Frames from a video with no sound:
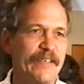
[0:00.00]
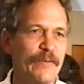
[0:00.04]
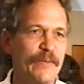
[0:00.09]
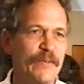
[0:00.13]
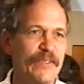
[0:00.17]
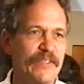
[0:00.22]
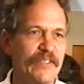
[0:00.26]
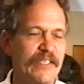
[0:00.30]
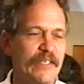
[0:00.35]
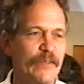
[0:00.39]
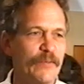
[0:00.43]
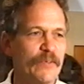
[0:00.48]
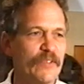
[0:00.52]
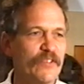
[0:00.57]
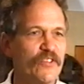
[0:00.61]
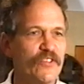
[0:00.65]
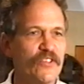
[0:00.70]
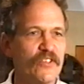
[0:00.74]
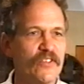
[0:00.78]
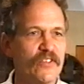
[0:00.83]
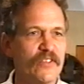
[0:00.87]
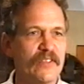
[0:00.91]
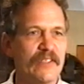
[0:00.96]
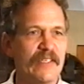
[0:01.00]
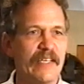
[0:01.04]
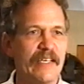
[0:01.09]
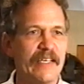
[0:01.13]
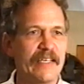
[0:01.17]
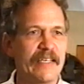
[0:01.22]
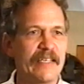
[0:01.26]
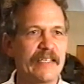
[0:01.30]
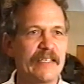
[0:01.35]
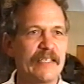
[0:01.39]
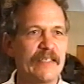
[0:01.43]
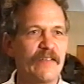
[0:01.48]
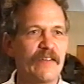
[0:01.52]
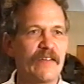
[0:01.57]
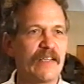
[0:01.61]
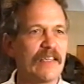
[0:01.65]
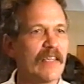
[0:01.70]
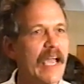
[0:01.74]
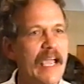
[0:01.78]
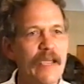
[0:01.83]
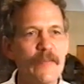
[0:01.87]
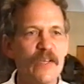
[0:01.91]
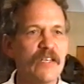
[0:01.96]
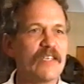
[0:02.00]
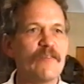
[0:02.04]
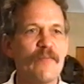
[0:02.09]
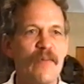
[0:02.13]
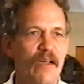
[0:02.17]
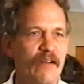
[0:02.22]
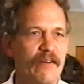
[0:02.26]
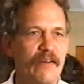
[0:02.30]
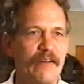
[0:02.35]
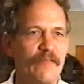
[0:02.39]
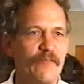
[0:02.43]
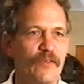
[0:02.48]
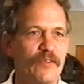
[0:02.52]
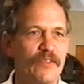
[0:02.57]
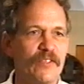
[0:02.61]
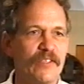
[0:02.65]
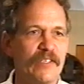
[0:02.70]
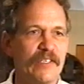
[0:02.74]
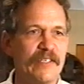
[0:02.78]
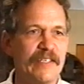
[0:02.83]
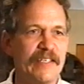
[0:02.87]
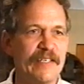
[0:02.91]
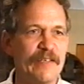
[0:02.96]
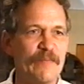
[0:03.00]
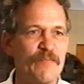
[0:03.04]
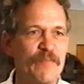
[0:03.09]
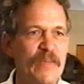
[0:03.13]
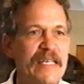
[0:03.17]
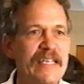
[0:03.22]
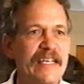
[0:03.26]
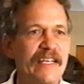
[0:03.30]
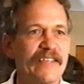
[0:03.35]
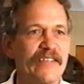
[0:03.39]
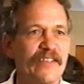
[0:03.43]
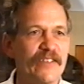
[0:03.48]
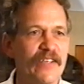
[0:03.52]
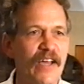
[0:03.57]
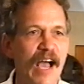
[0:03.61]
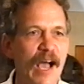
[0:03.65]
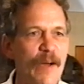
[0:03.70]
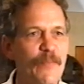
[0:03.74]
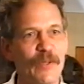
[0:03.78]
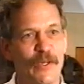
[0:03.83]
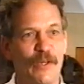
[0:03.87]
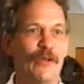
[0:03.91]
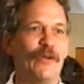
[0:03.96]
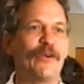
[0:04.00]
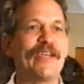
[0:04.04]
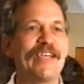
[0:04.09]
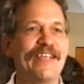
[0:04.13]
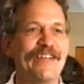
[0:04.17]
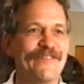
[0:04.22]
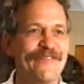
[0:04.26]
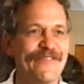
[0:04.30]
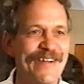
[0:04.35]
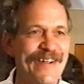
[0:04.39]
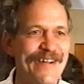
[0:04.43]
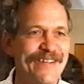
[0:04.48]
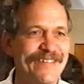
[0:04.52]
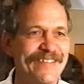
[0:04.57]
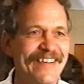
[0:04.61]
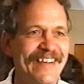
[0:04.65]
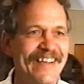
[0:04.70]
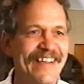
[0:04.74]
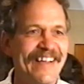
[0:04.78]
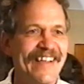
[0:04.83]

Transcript: It was, it was just like climbing to Mount Everest and, and being at the top and looking around.